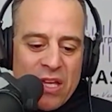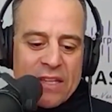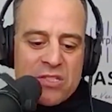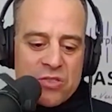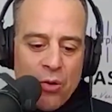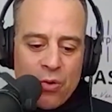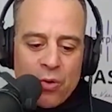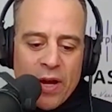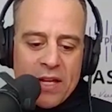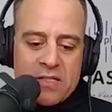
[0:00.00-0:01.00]
it's so
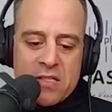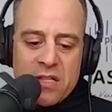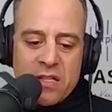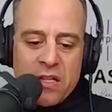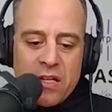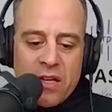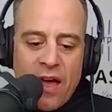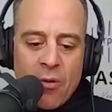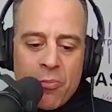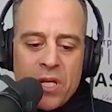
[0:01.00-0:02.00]
crazy
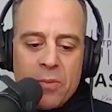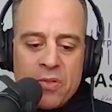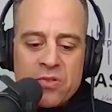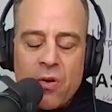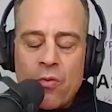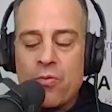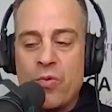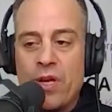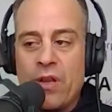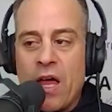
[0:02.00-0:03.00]
how people don't
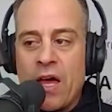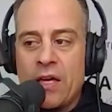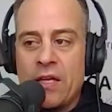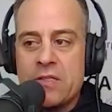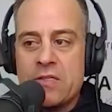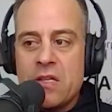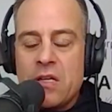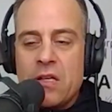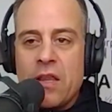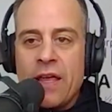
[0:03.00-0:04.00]
realize
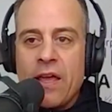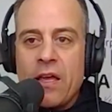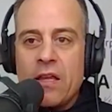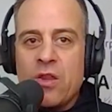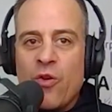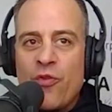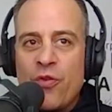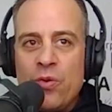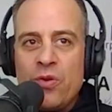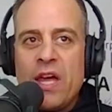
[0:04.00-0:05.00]
like the
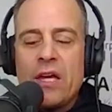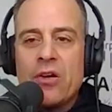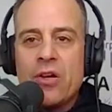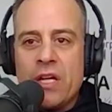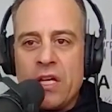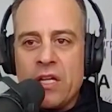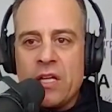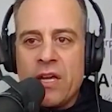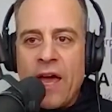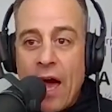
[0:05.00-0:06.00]
food that you're
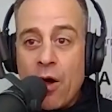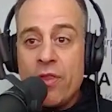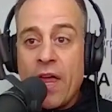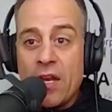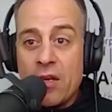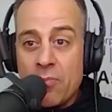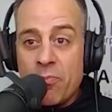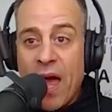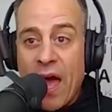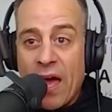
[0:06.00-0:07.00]
eating, how that it
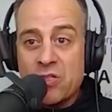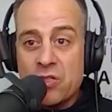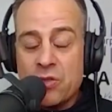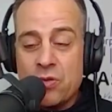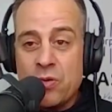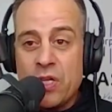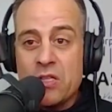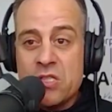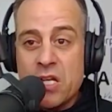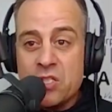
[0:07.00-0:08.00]
impacts you in
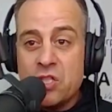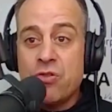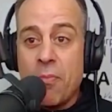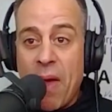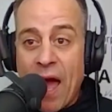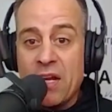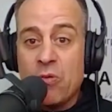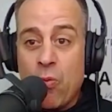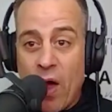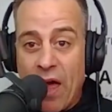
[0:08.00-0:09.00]
such a dramatic
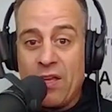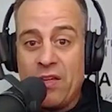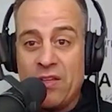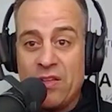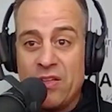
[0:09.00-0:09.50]
way.